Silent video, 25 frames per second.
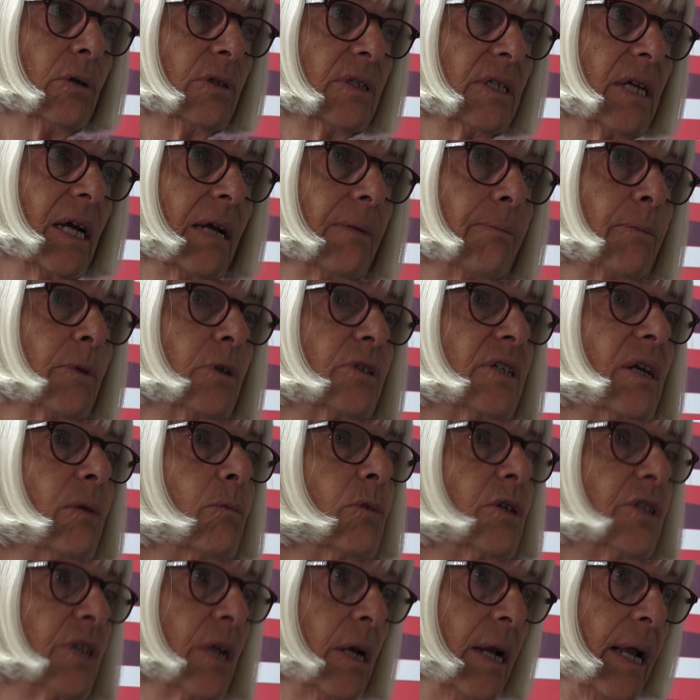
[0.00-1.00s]
contact because
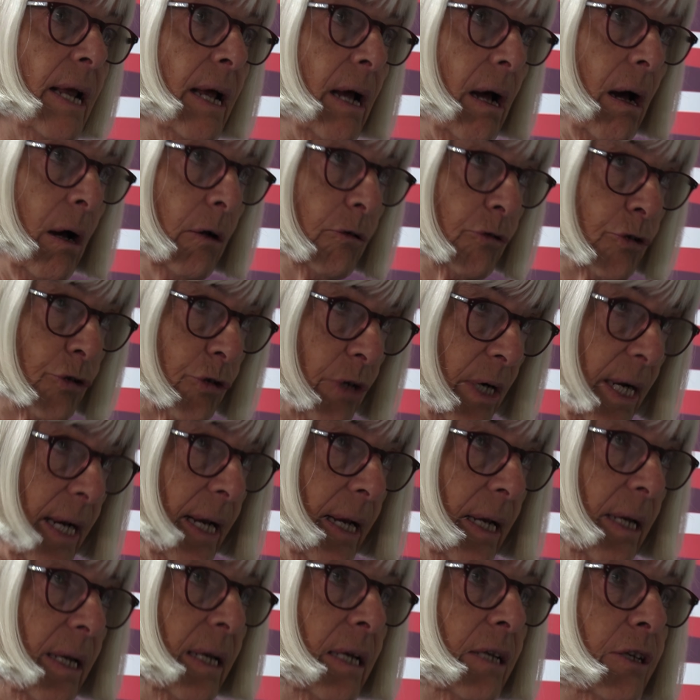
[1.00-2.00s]
it was an
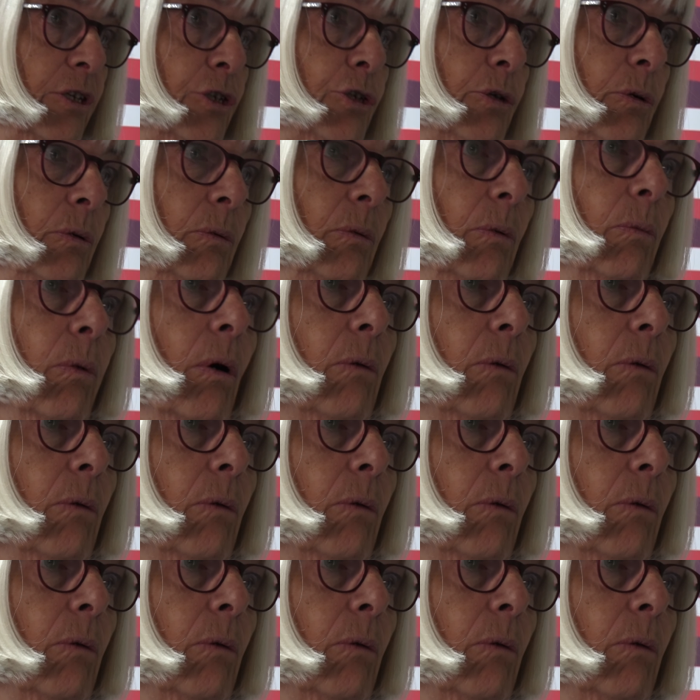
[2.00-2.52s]
entree into